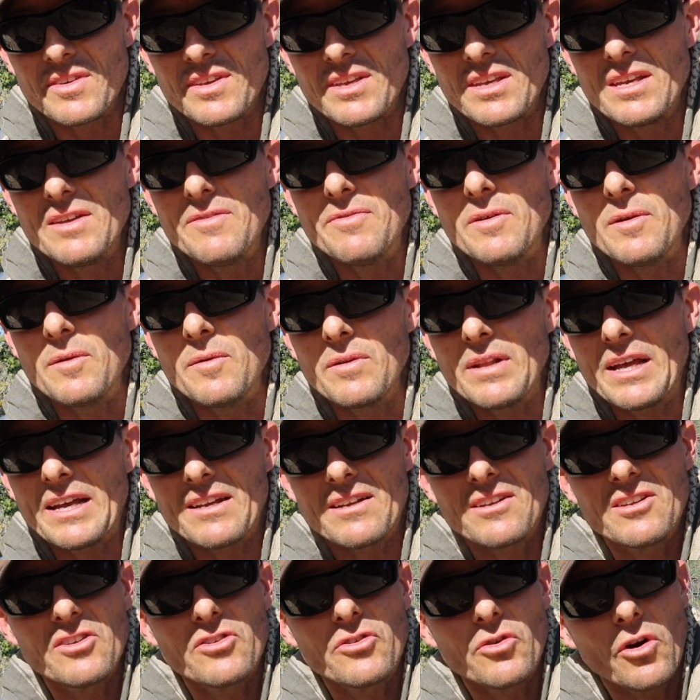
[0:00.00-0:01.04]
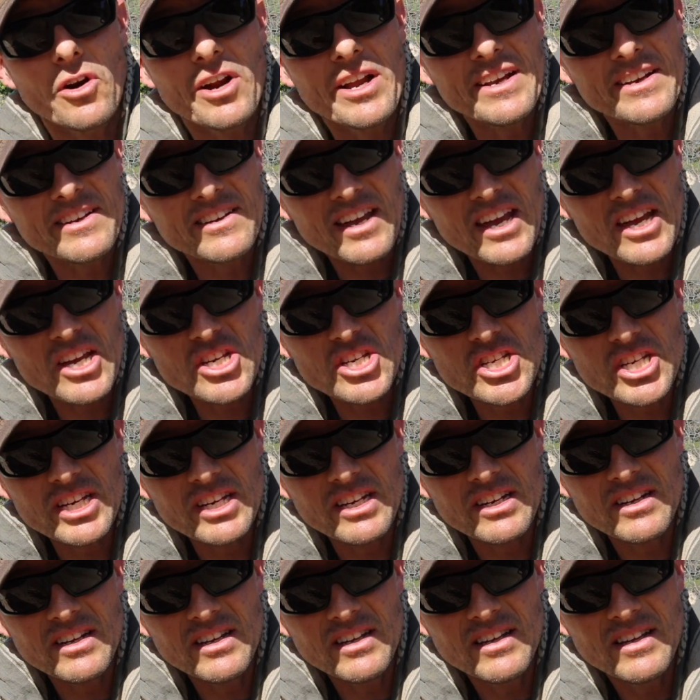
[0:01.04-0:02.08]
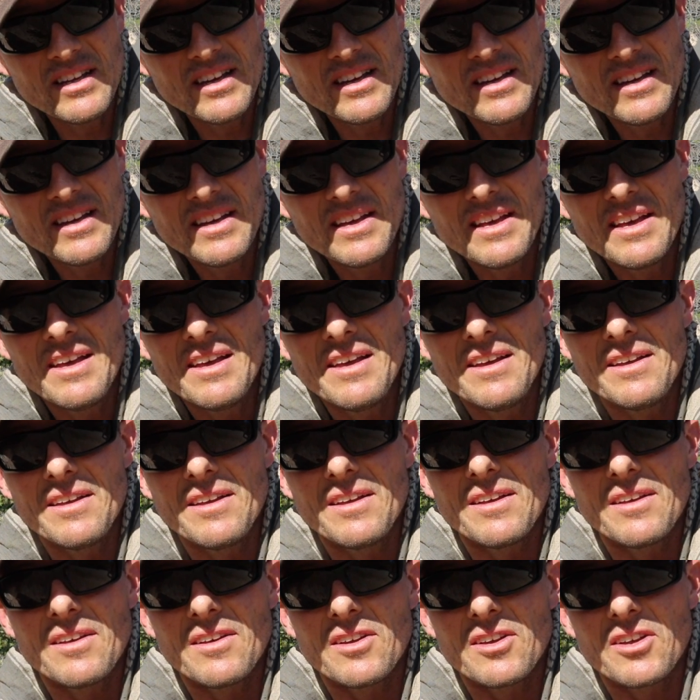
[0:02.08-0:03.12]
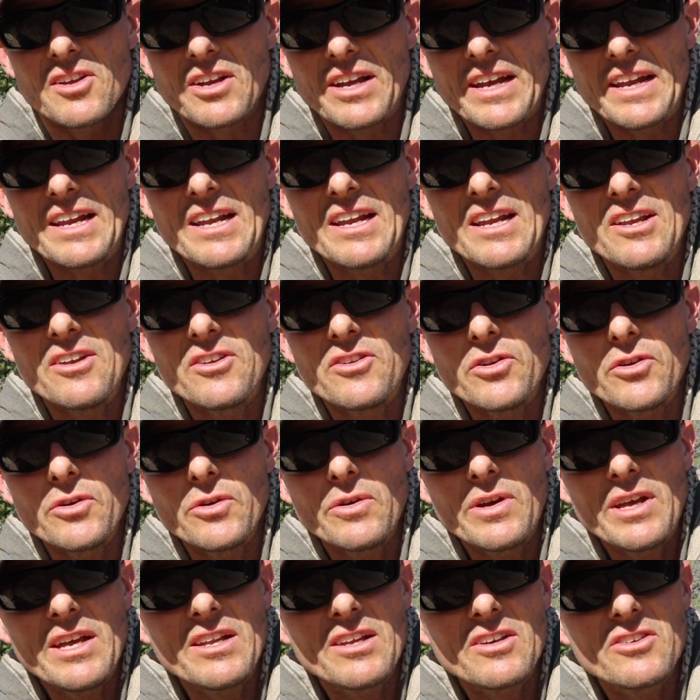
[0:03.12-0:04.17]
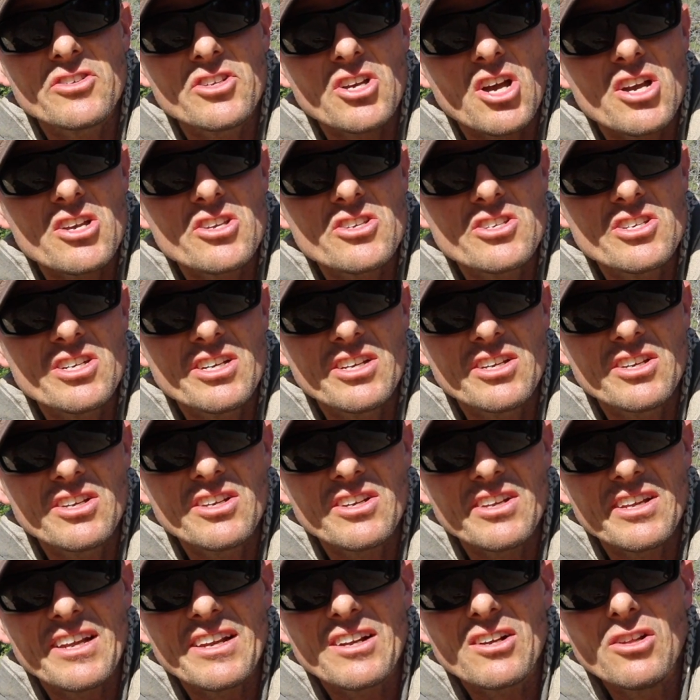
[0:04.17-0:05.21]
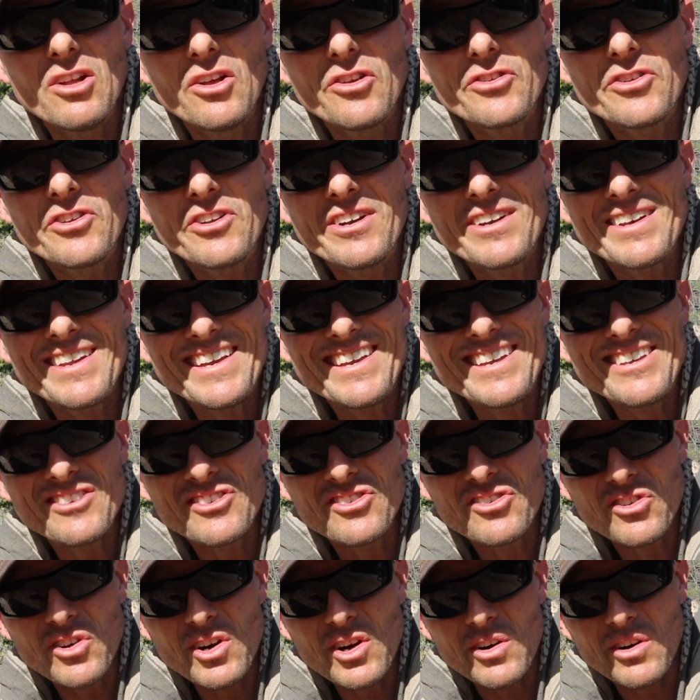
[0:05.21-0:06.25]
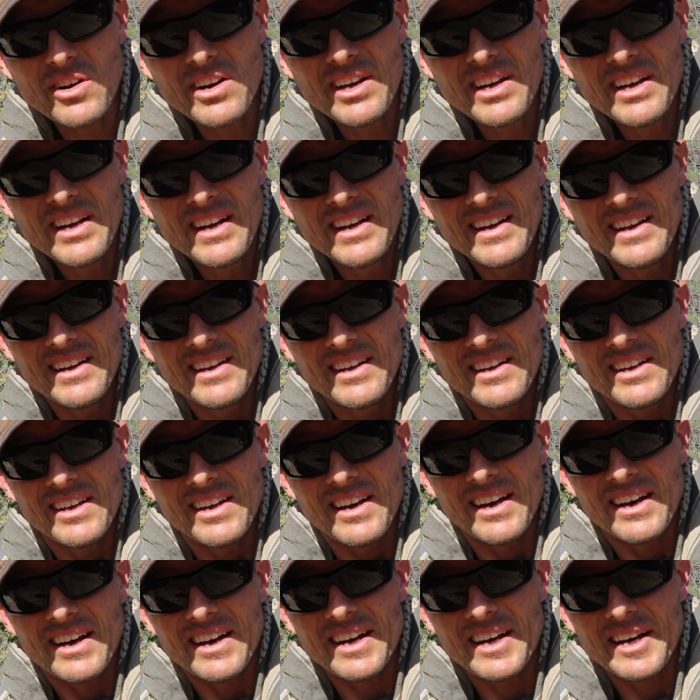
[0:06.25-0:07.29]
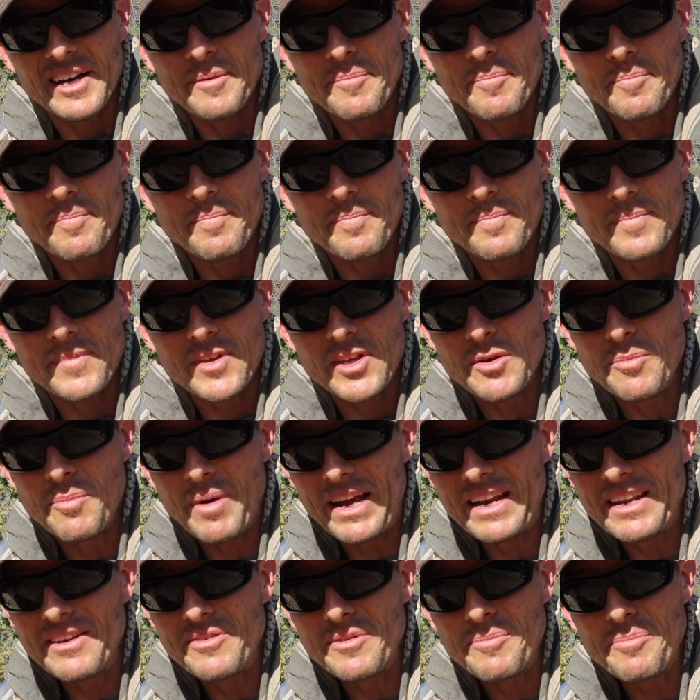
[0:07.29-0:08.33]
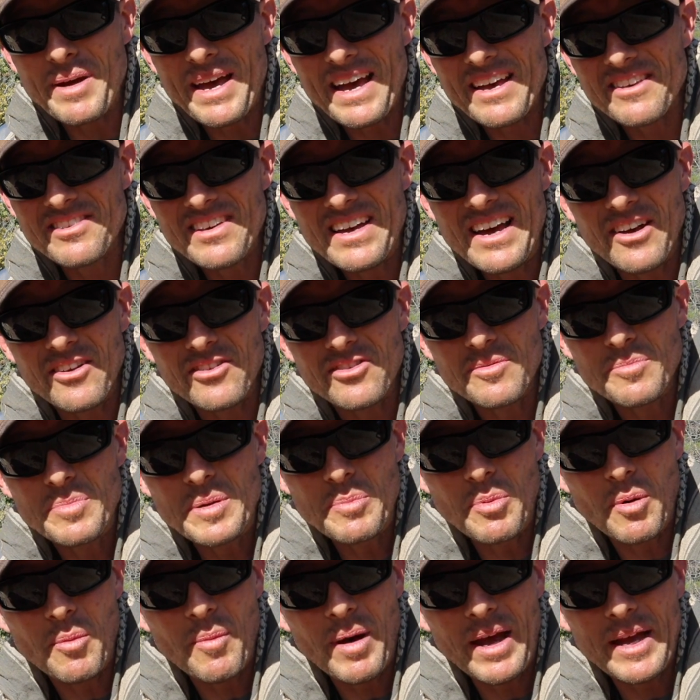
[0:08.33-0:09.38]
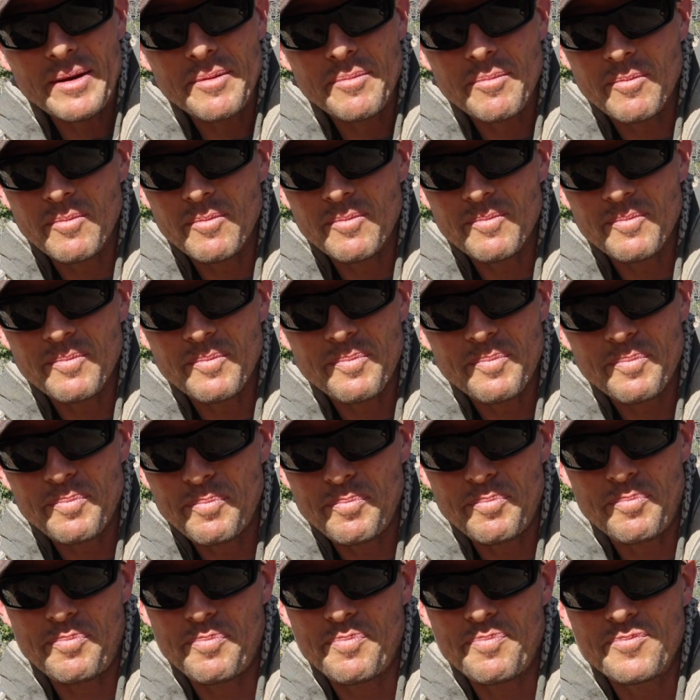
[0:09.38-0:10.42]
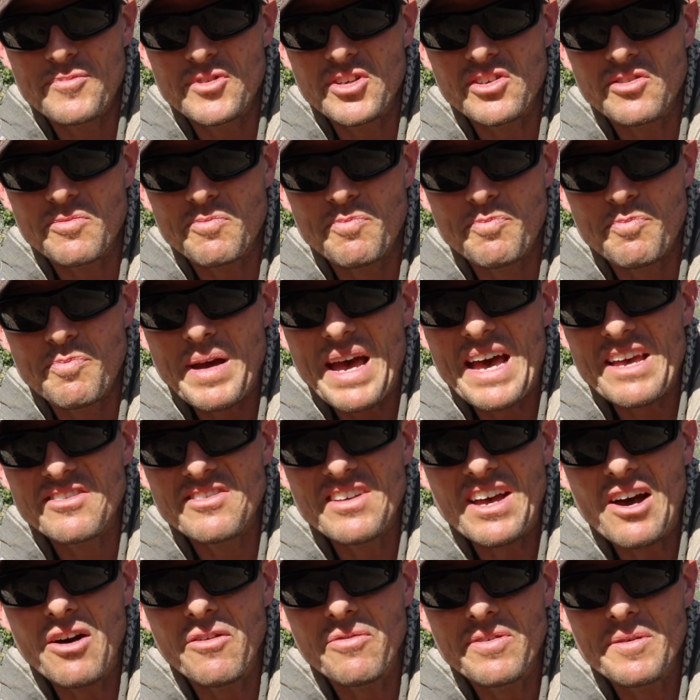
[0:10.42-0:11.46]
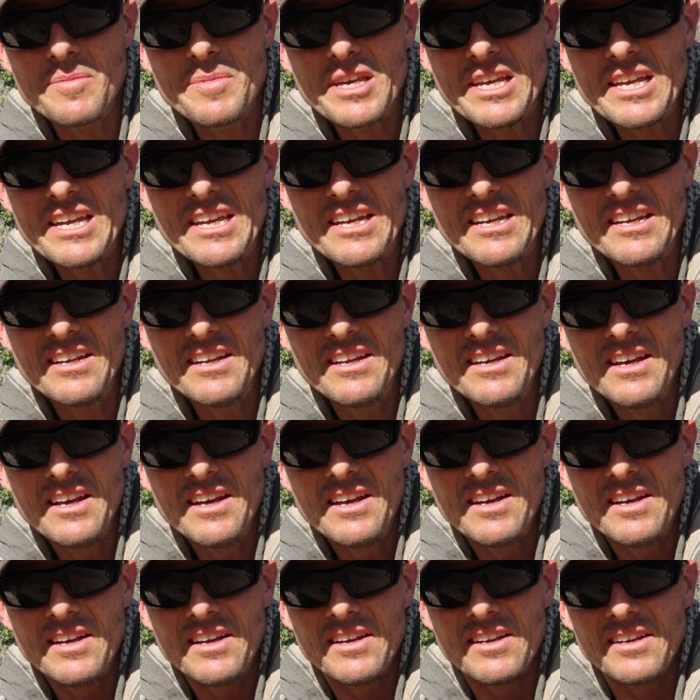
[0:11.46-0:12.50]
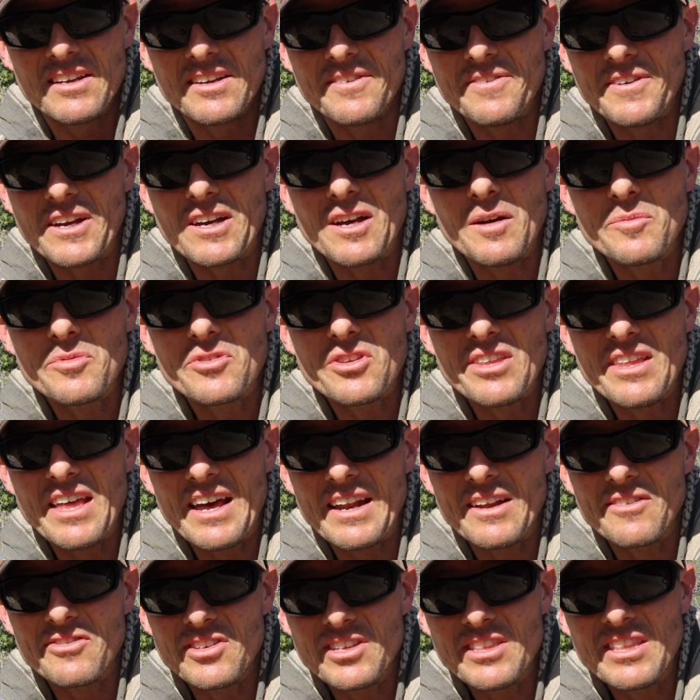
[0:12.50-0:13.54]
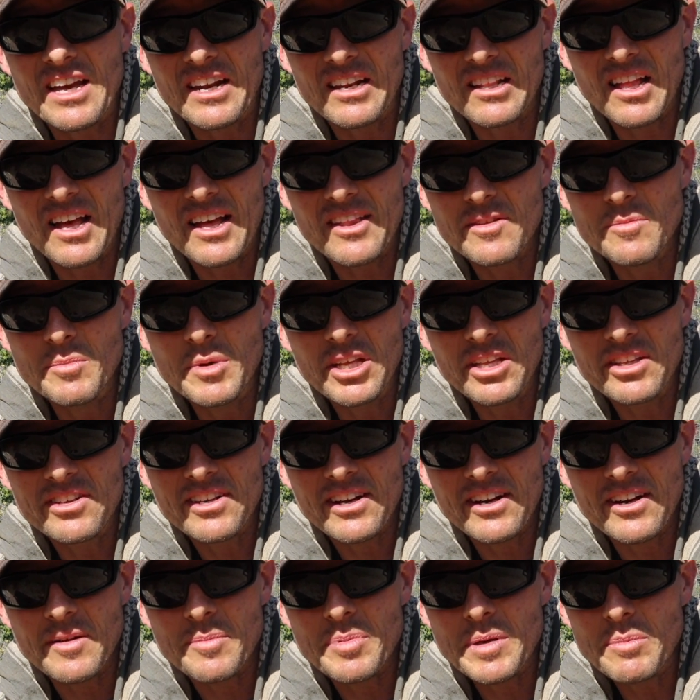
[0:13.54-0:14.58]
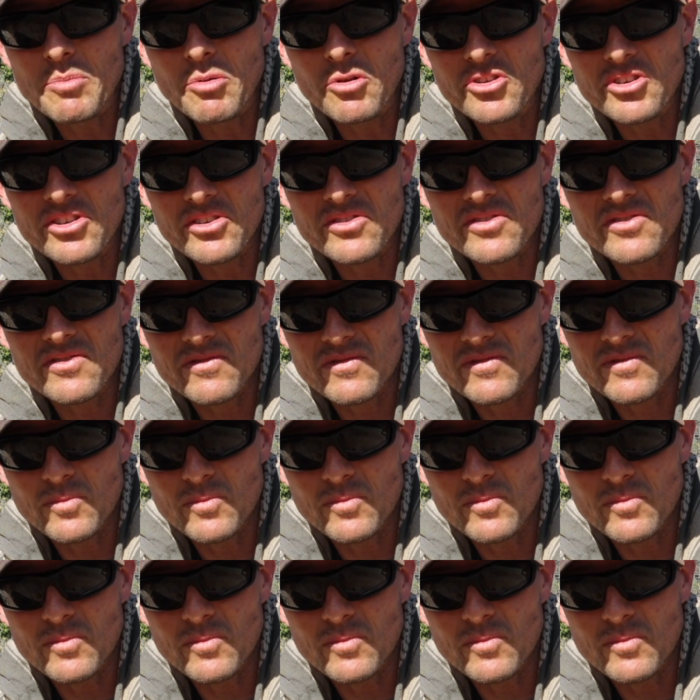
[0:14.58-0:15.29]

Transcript: even like disorientation, you're getting into heat exhaustion and closer into heat stroke. You might even pass out. Some people might just pass out from the heat if it comes to that. I've seen that a lot in the military. People just,